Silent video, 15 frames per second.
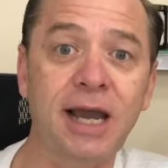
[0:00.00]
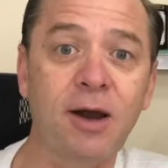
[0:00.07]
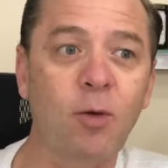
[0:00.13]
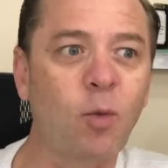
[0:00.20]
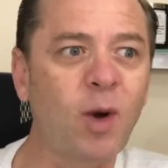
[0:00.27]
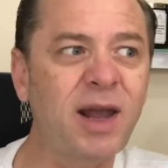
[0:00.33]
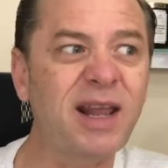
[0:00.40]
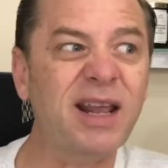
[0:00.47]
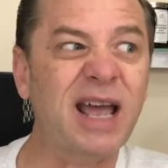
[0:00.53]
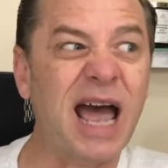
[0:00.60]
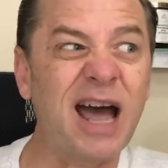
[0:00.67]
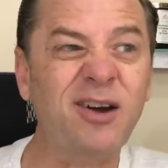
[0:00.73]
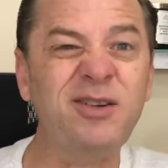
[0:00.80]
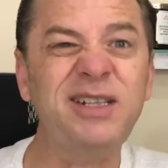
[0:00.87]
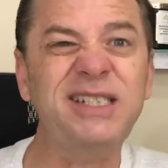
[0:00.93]
And
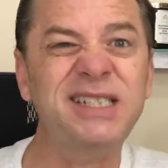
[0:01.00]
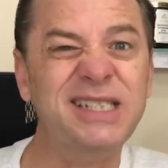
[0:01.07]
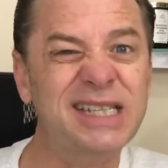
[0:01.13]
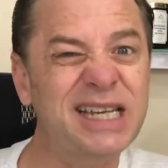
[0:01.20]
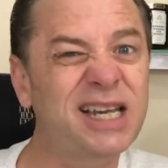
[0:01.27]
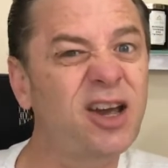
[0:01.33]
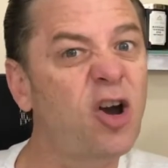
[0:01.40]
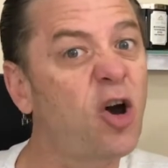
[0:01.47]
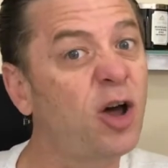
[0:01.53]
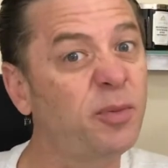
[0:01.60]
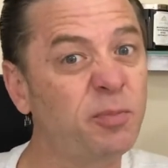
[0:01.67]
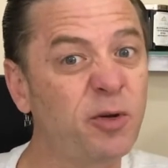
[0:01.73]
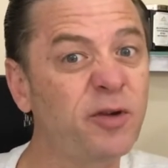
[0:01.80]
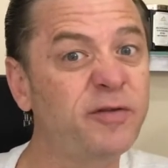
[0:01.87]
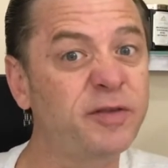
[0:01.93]
how did you see
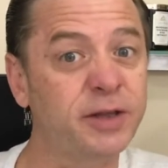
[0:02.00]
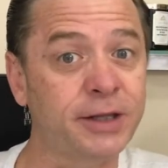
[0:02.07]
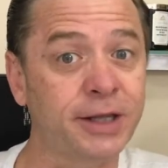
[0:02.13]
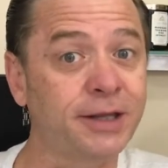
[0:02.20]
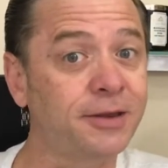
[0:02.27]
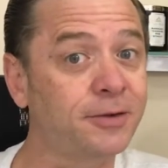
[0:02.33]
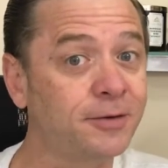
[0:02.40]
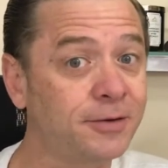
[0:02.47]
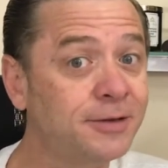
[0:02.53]
God move with it?